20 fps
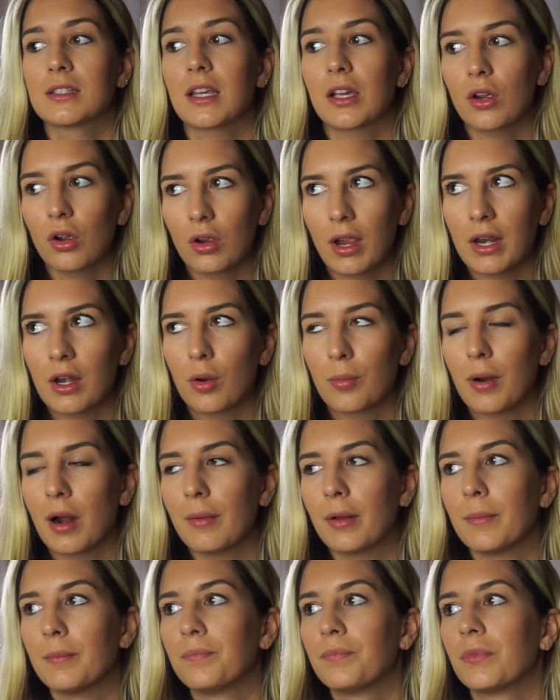like, okay, no
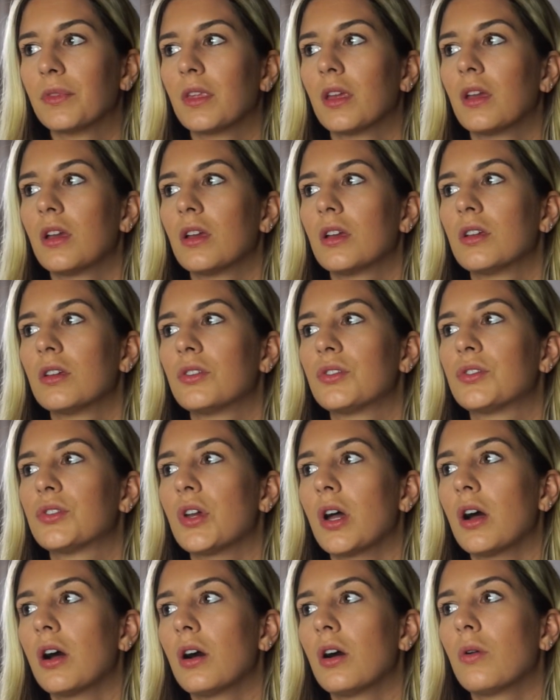problem.
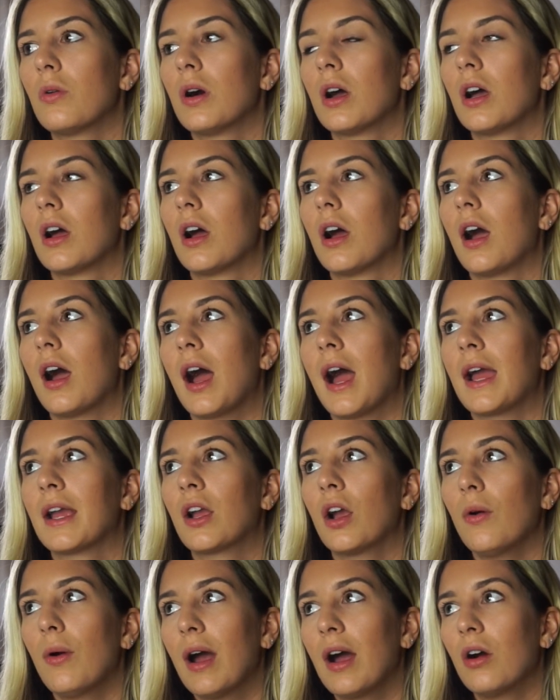So I
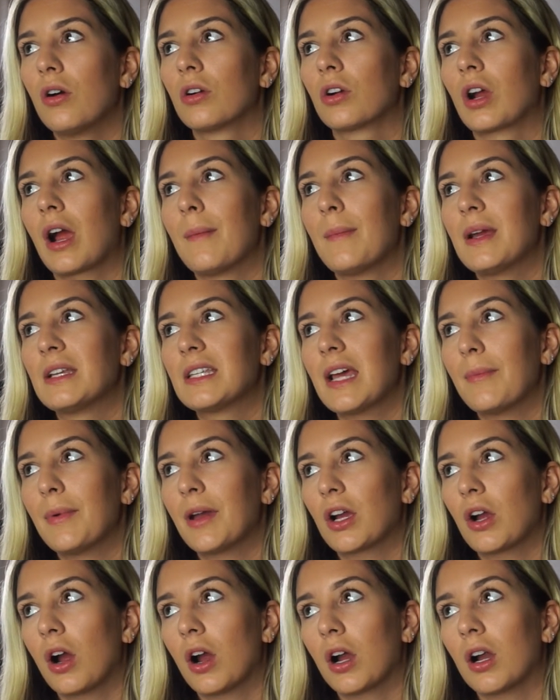go out, grab my
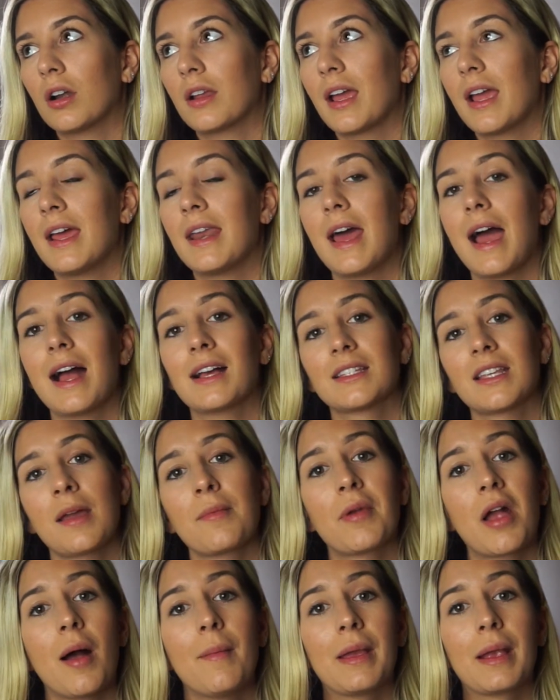debit card, and as
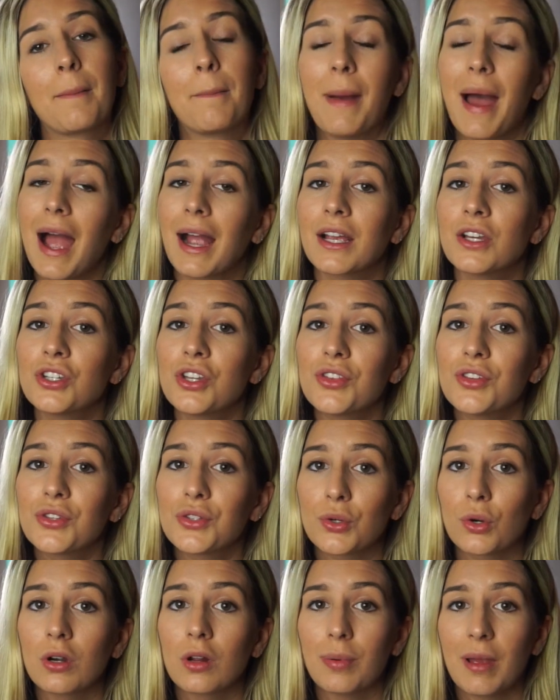I'm coming back into the
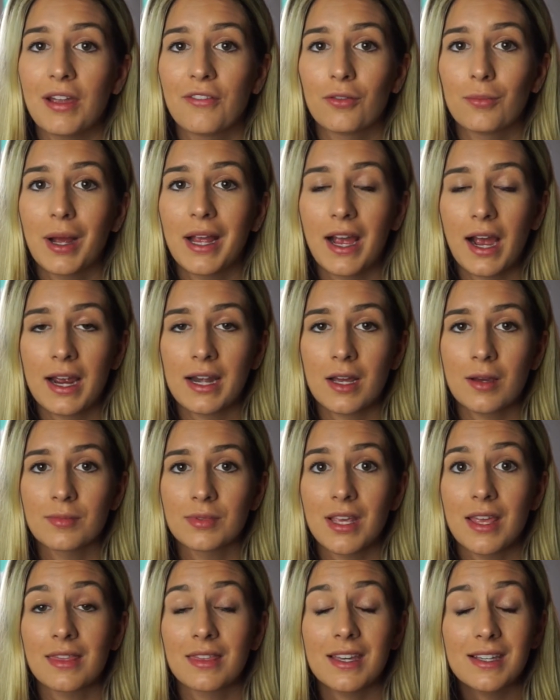store to pay for my
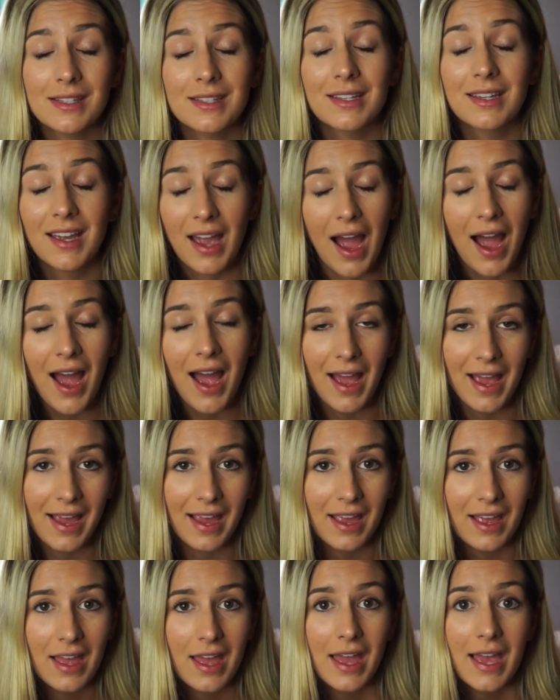items, this
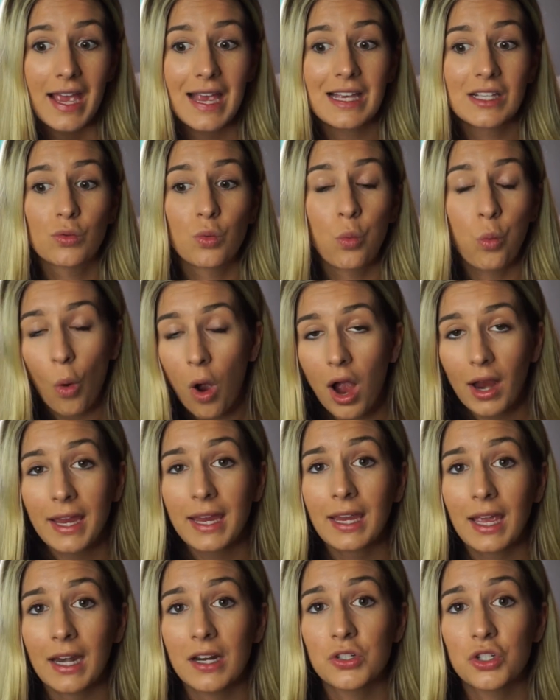guy is
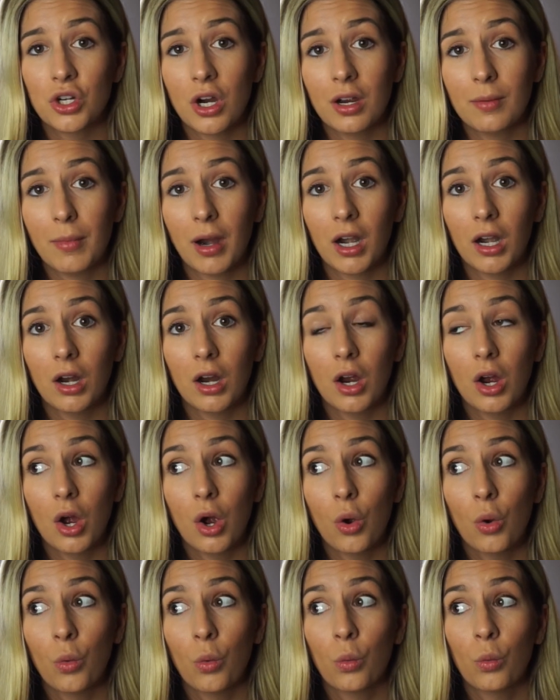walking at a drug mart
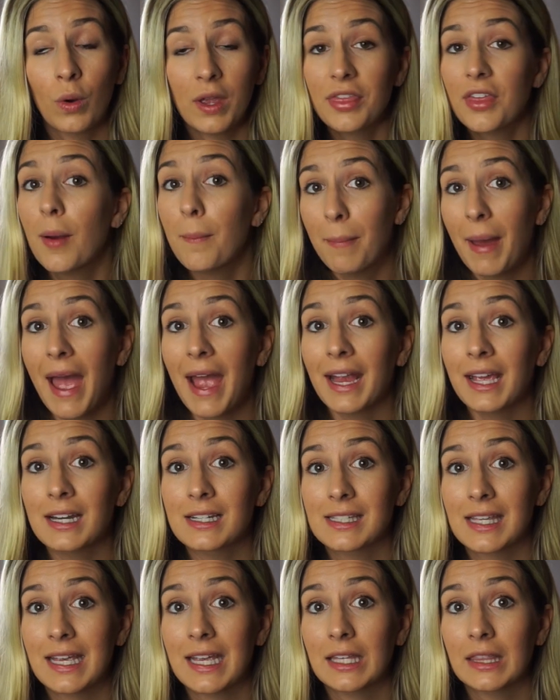with a bag in
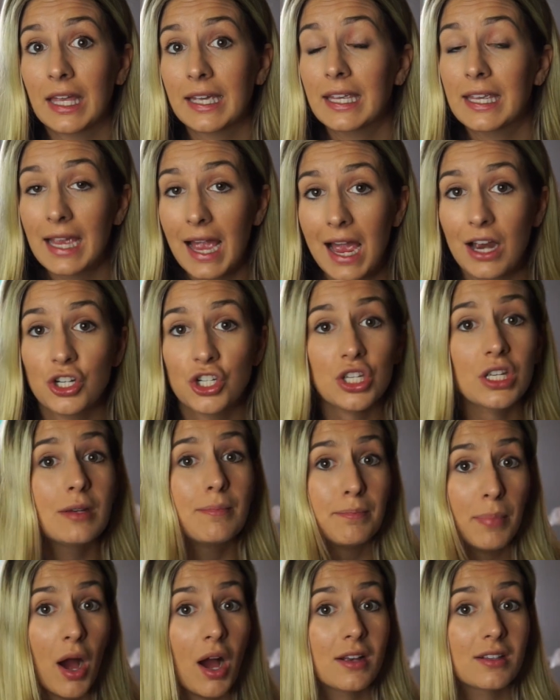his hand, like he actually
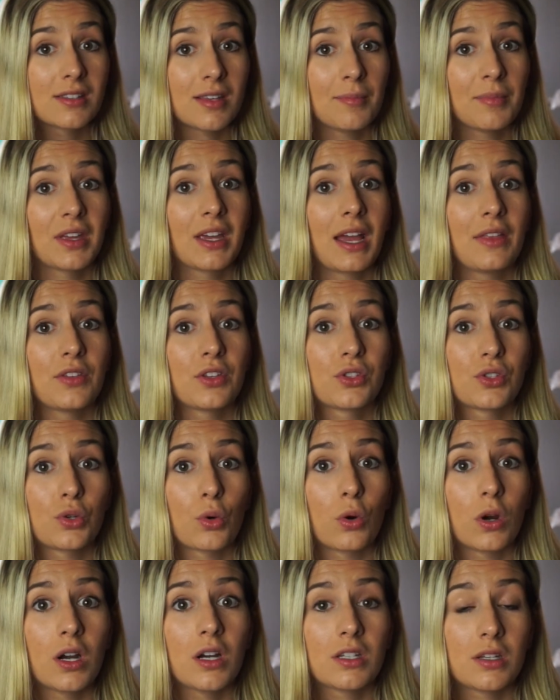bought something at the
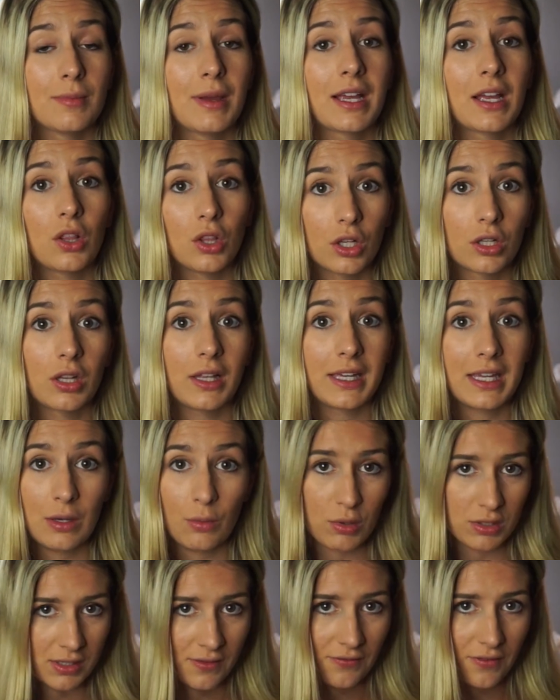store to make it look like he
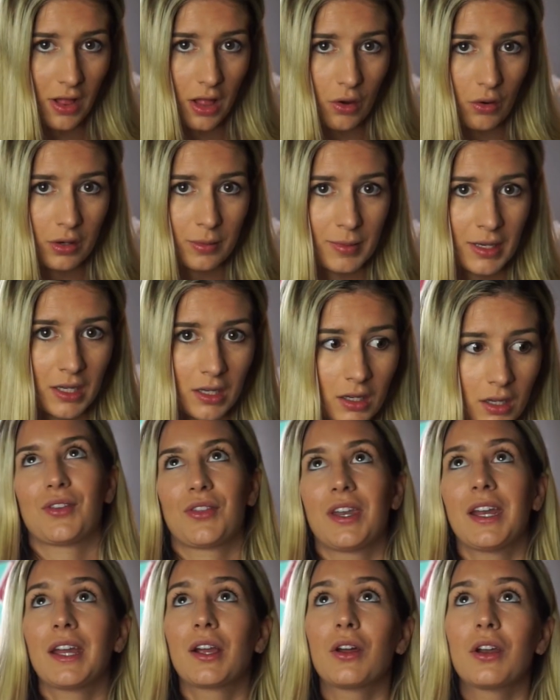wasn't following me. So
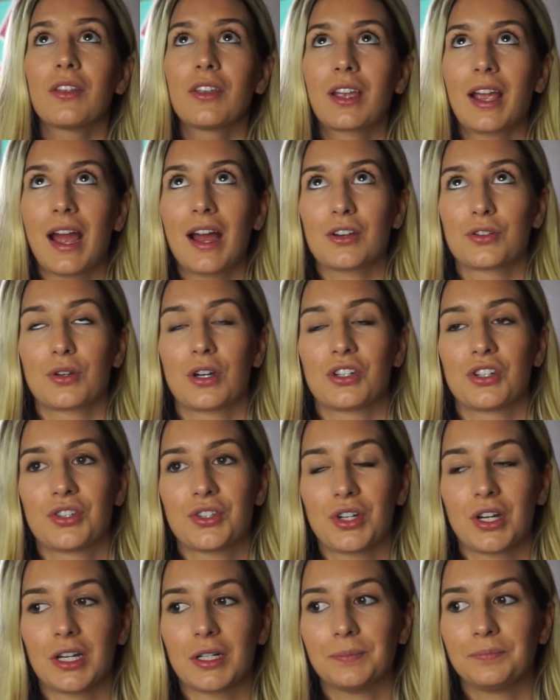then I go to the cash
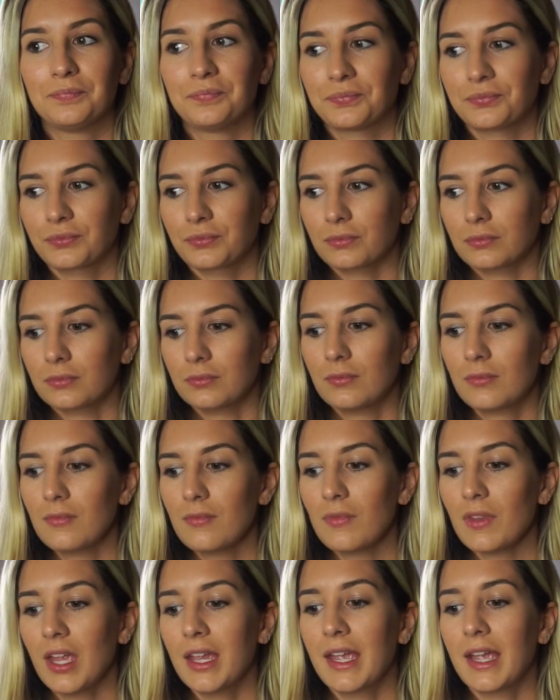register
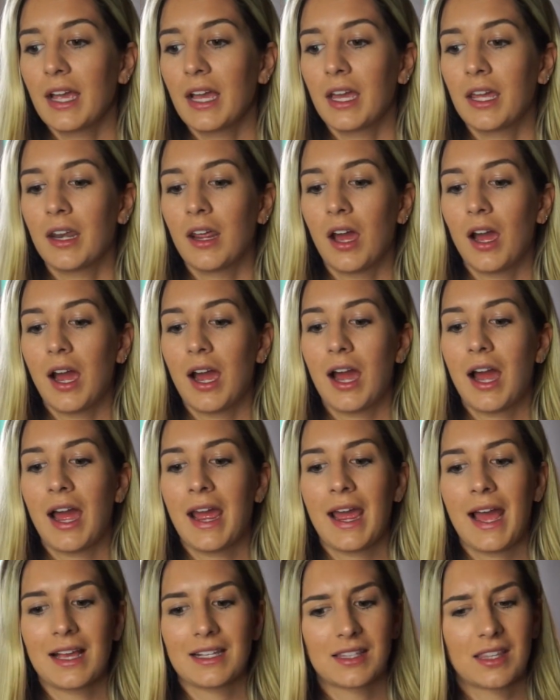and
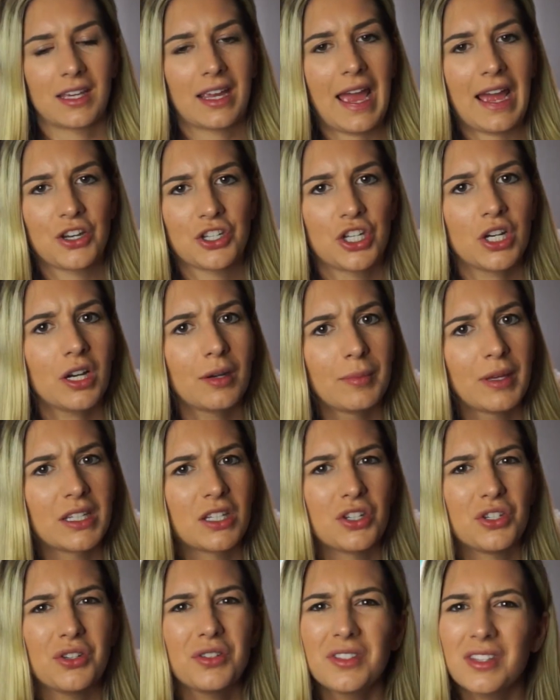I ask the cashier, I'm like,
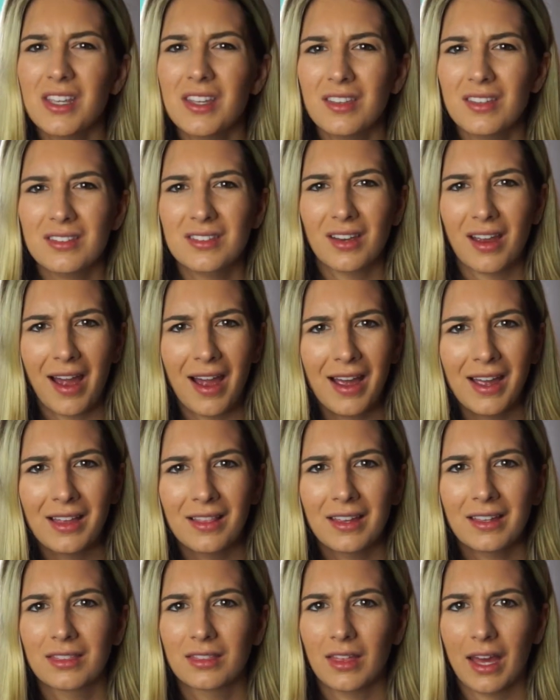did you see this guy?
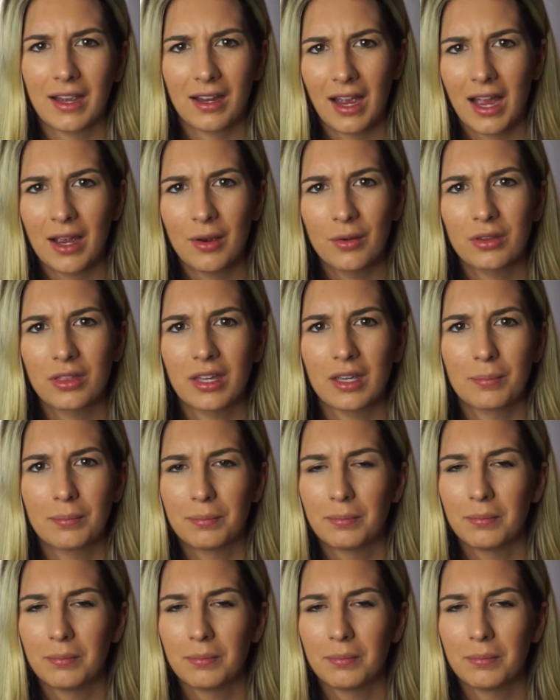Like that guy with like